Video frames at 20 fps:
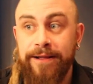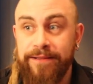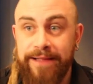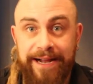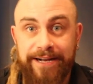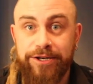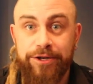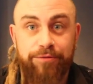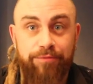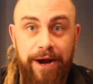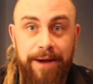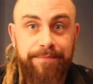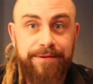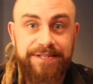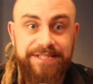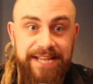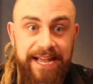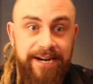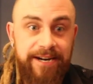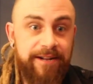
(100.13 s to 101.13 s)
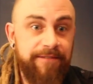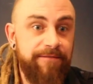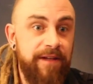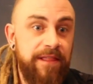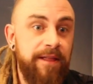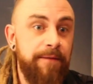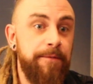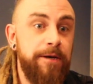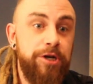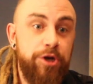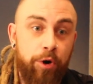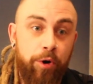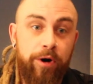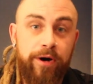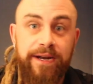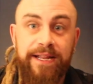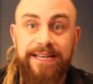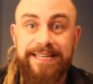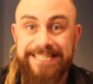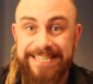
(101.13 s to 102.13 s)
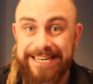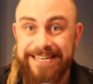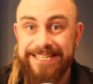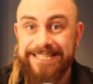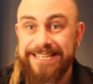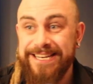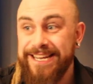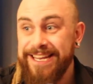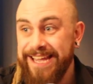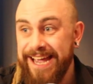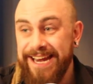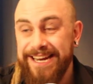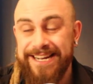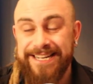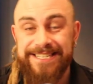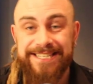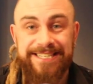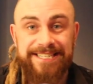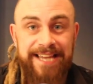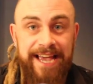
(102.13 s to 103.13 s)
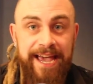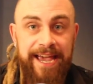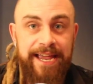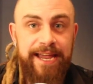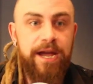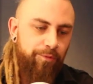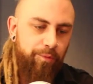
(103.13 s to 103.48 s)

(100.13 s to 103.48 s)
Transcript: elected representative and the minority didn't get a say?